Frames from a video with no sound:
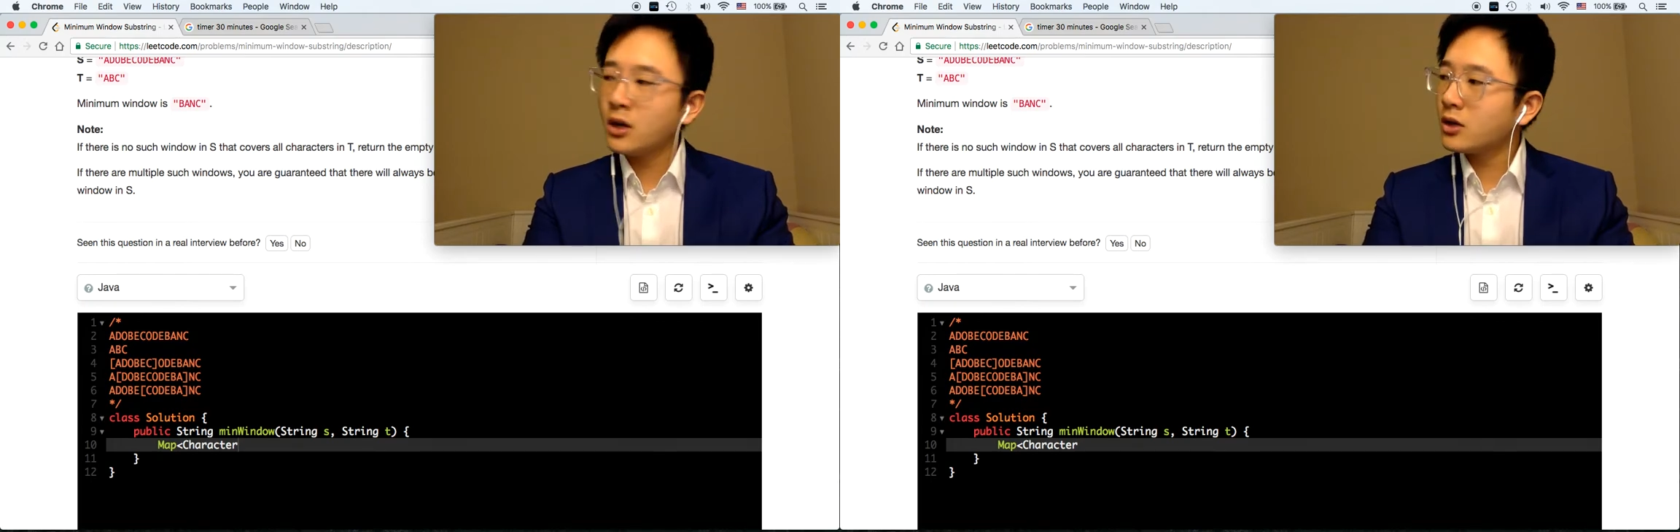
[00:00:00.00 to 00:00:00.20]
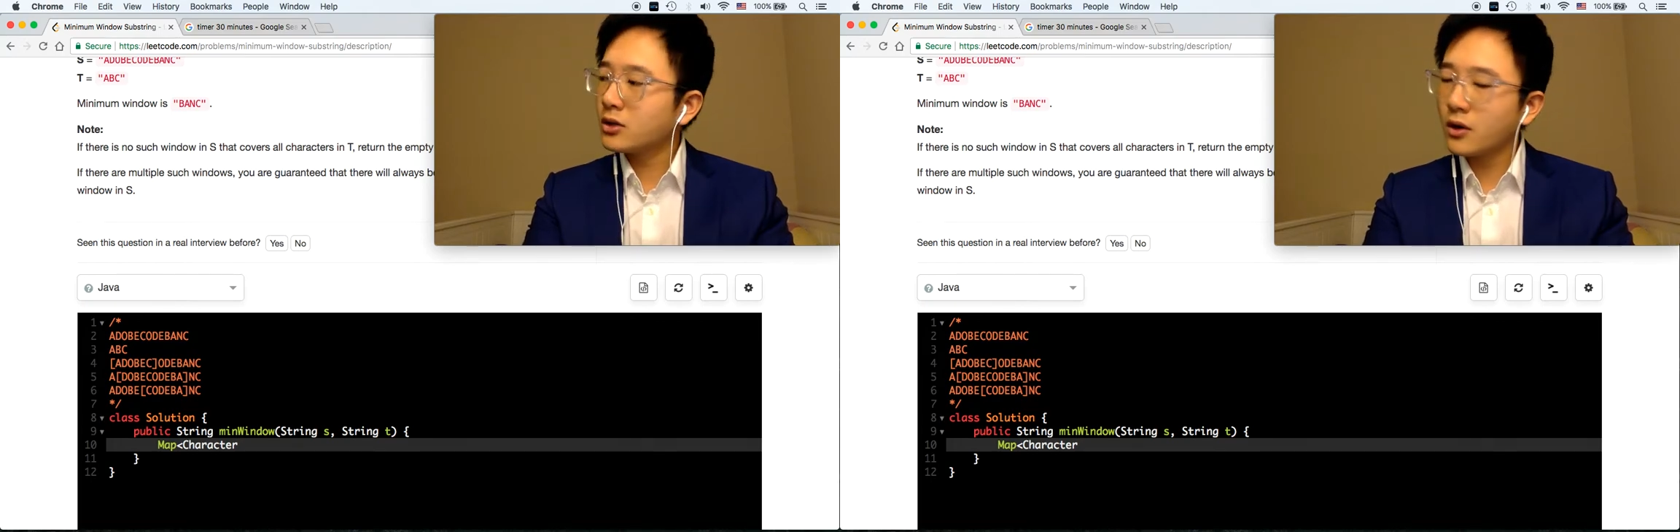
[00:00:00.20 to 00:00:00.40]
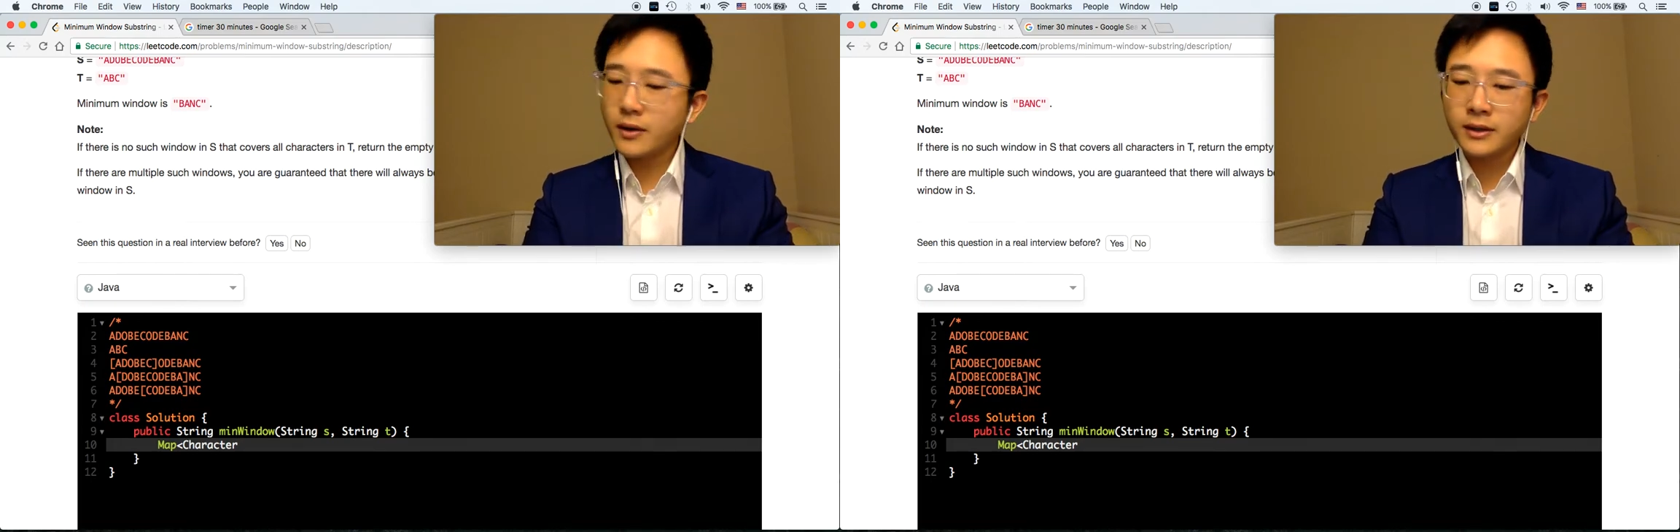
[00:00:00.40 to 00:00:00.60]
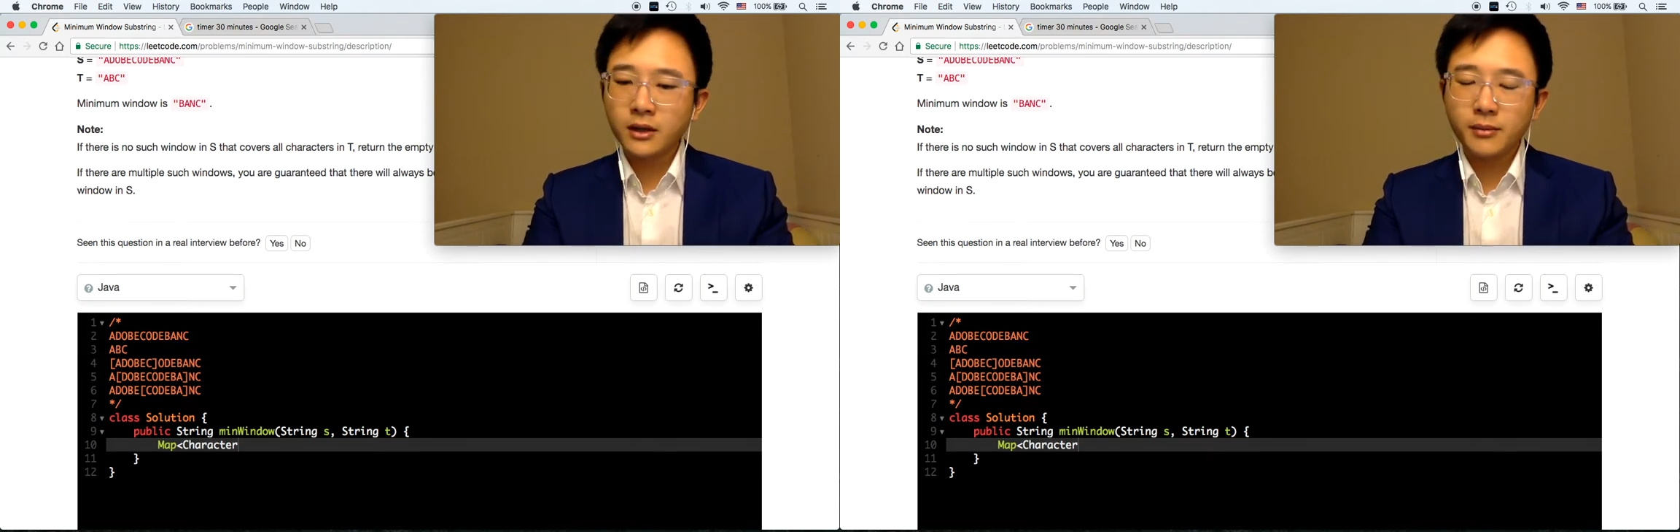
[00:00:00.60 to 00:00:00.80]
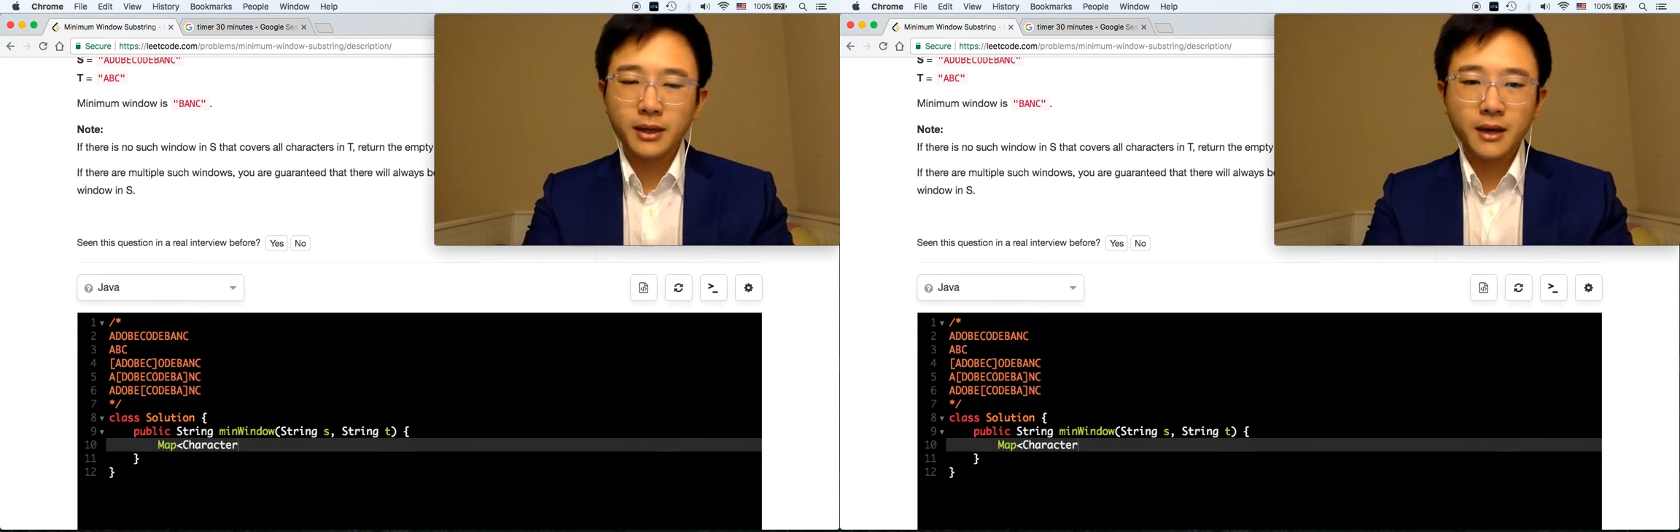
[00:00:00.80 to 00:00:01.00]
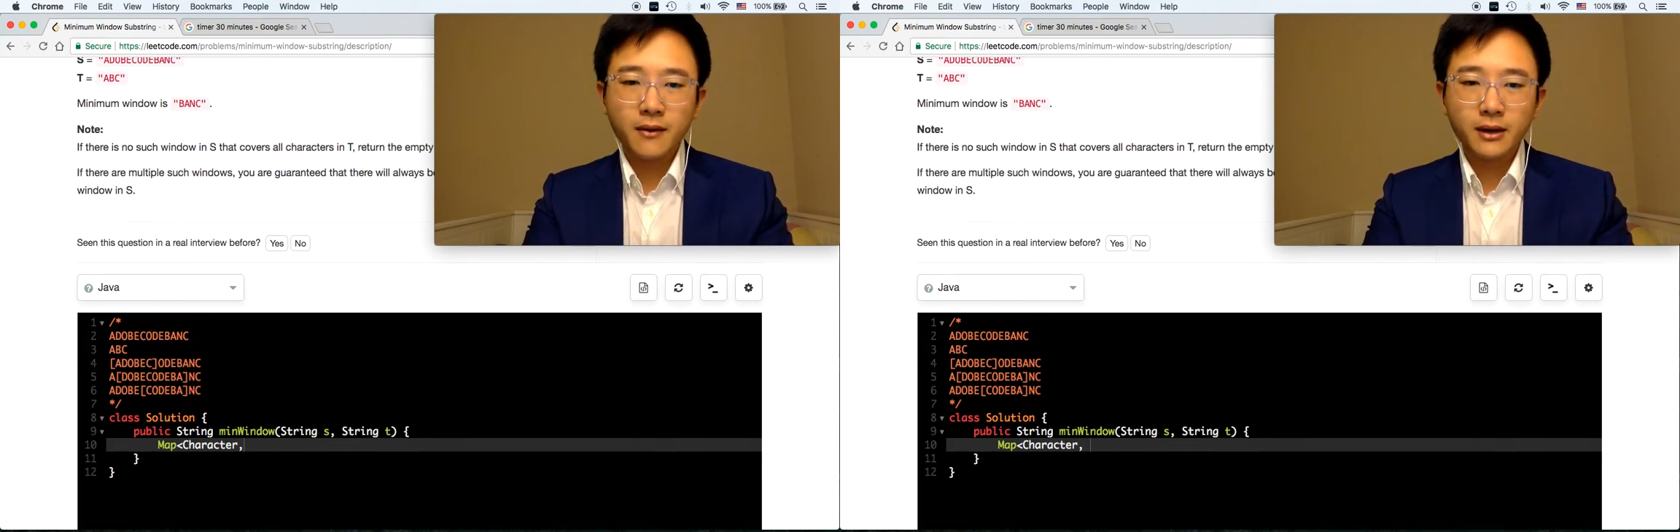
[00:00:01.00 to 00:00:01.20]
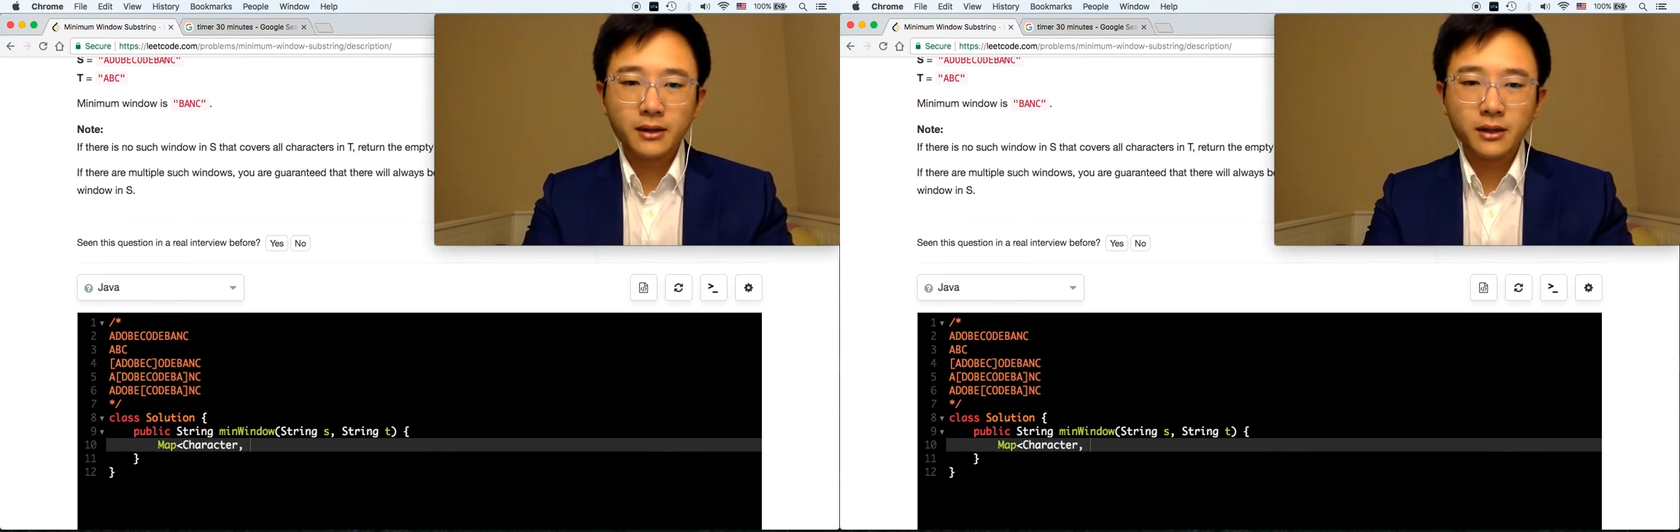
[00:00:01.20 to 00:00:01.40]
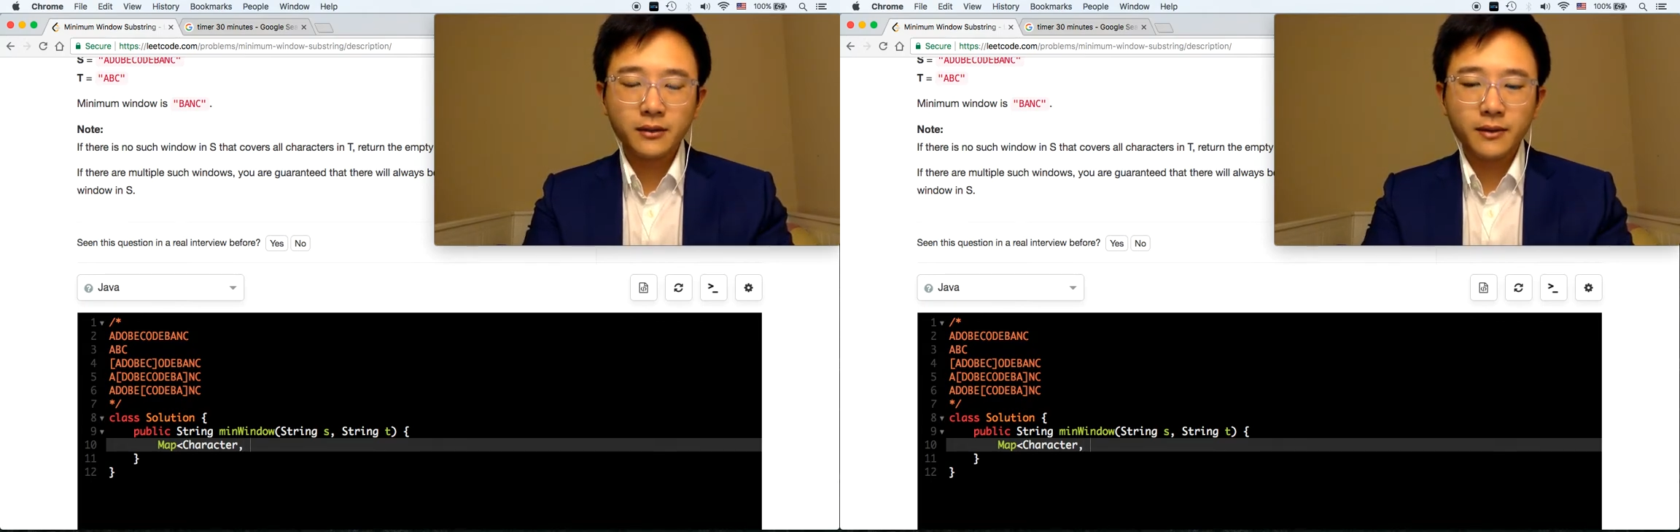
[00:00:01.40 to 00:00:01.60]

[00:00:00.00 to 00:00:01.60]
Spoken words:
So it's going to be character